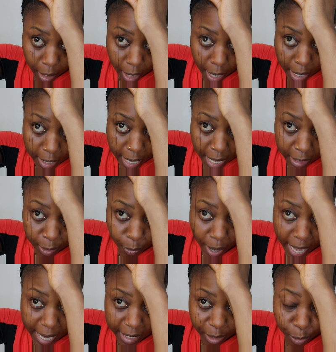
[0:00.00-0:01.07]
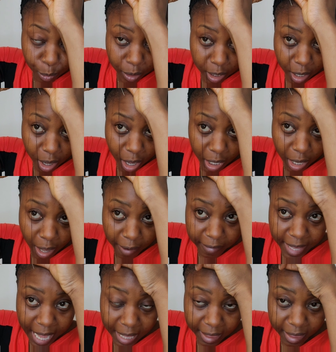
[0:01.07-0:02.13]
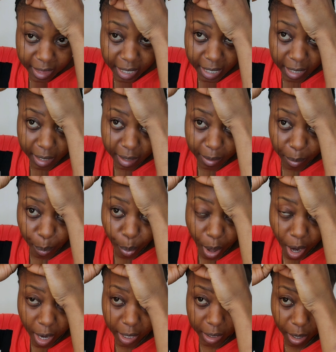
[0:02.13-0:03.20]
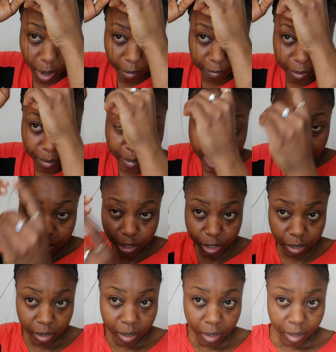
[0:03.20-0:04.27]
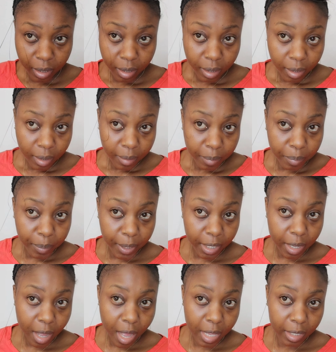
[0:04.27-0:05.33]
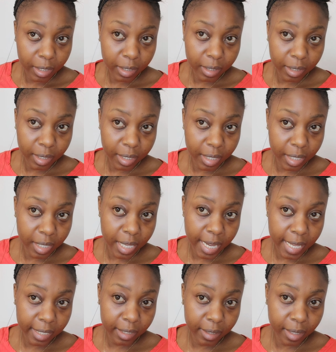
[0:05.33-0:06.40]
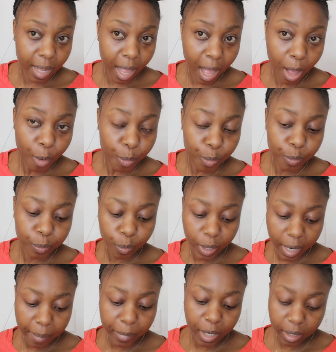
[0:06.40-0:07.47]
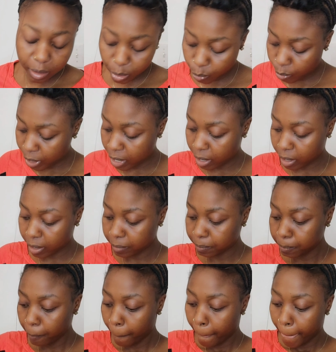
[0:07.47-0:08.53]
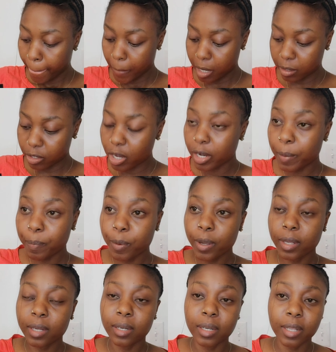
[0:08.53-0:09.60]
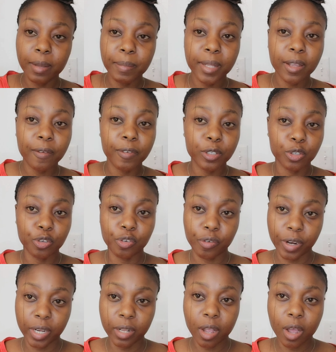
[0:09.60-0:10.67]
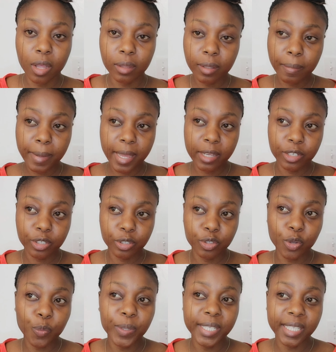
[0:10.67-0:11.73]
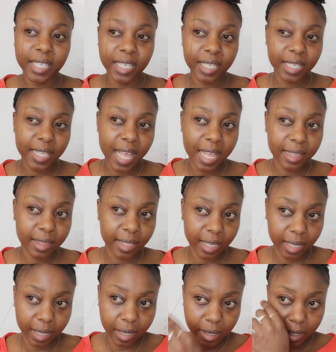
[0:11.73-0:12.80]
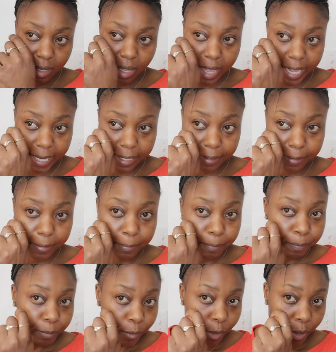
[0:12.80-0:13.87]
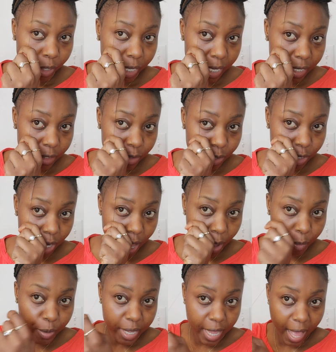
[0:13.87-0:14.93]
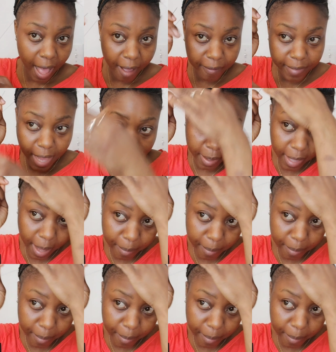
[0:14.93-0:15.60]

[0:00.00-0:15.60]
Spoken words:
And that's why I didn't want to cut off that thick part of the mesh, because this now, what I'm gonna do here is gonna put a little bit of a strain on the mesh, so we needed that thick end. Okay, so now we have that.